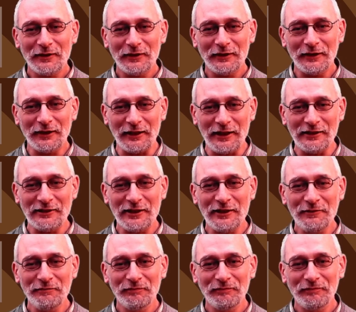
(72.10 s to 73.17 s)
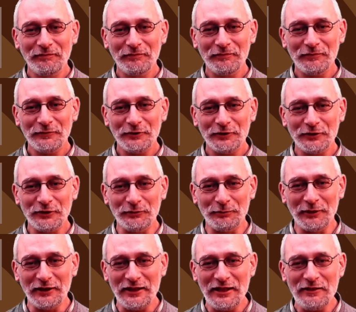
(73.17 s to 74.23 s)
credere, to
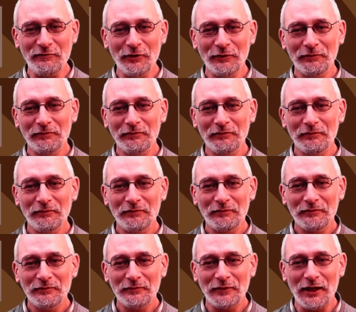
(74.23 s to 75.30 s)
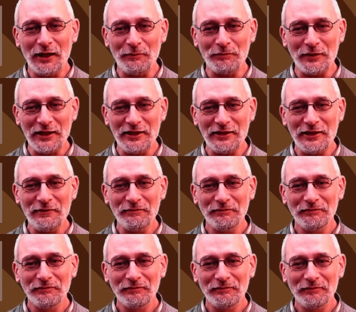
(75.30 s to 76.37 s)
believe, aprire,
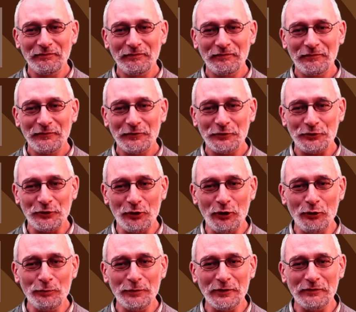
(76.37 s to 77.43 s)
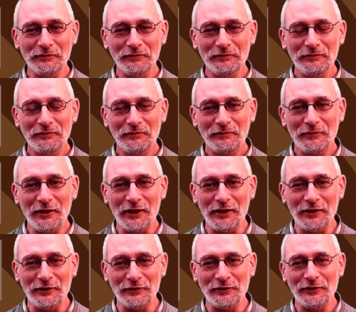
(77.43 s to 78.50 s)
to open,
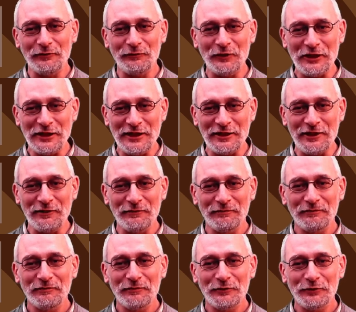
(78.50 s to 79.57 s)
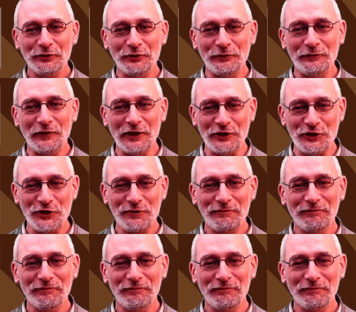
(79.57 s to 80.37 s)
and finire, to finish.